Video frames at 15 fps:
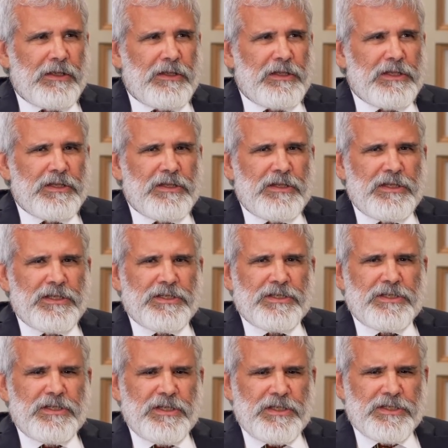The,
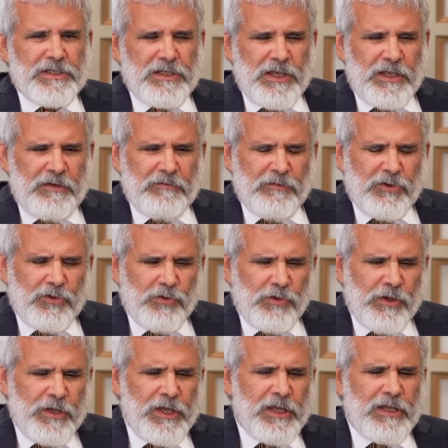this, this kind of
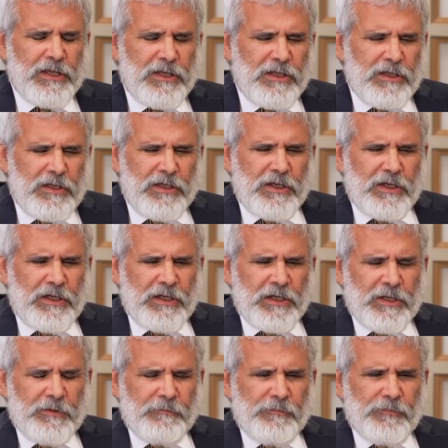chronic
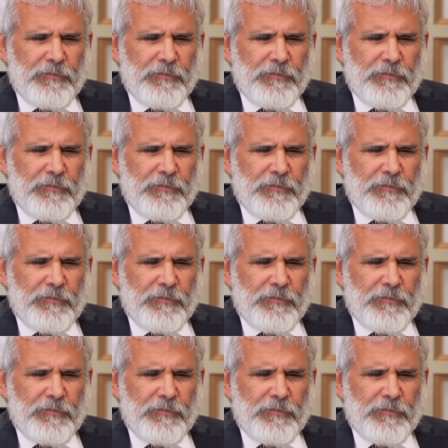uh,